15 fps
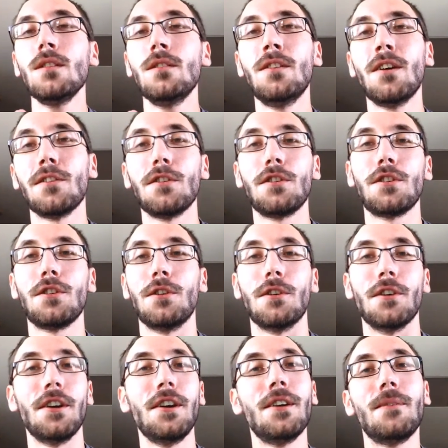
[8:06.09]
Another
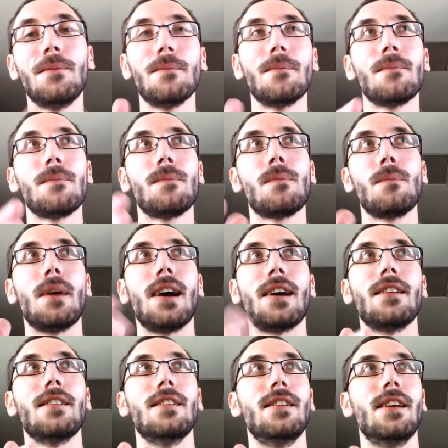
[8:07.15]
story,
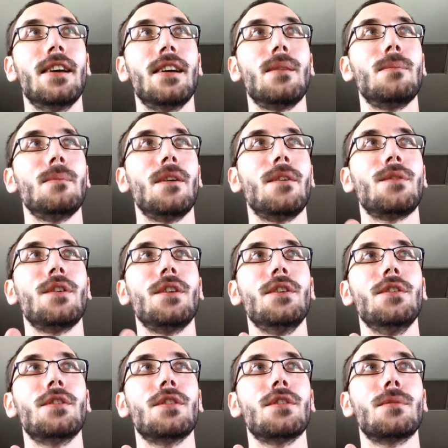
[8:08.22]
back in the day, my friend
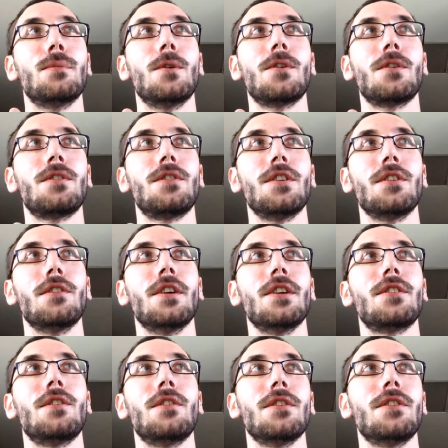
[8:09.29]
used to smoke
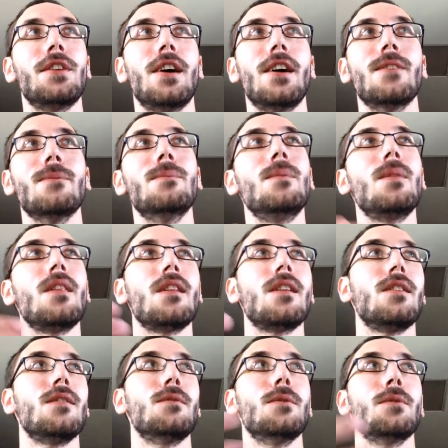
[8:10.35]
cigarettes all the time.
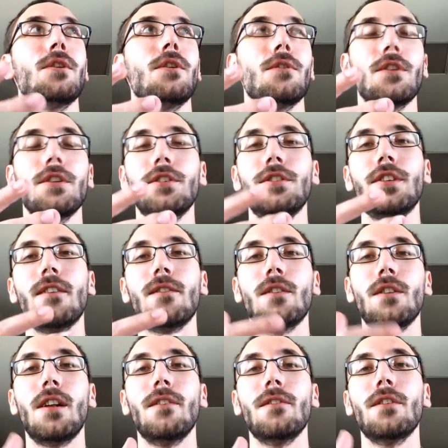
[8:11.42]
We would go to the
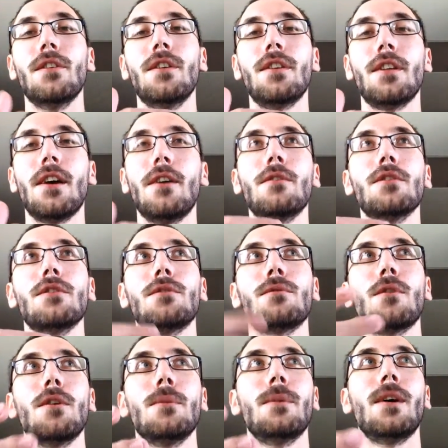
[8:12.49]
7-Eleven that was
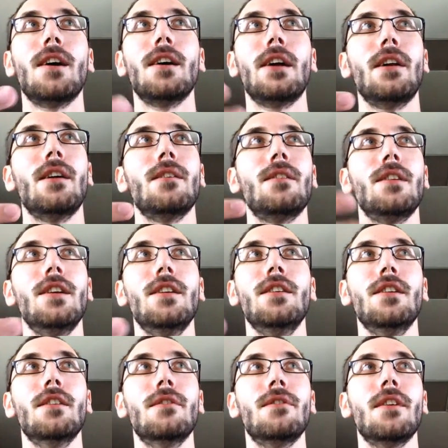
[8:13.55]
run by an
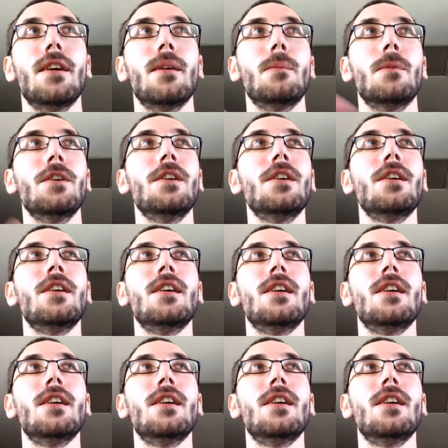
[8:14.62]
Indian family,